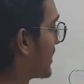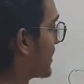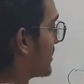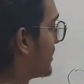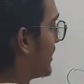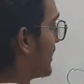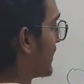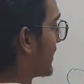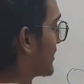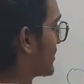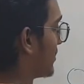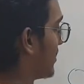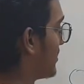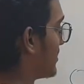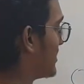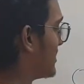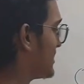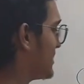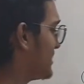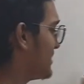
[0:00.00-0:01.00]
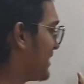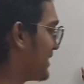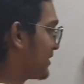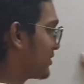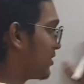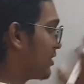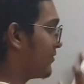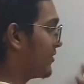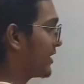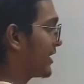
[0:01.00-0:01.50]
another electron. This is the
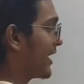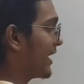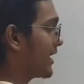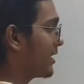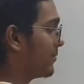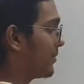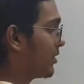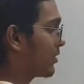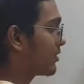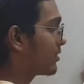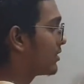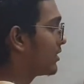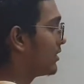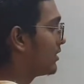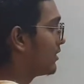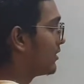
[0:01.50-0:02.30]
electron we care about.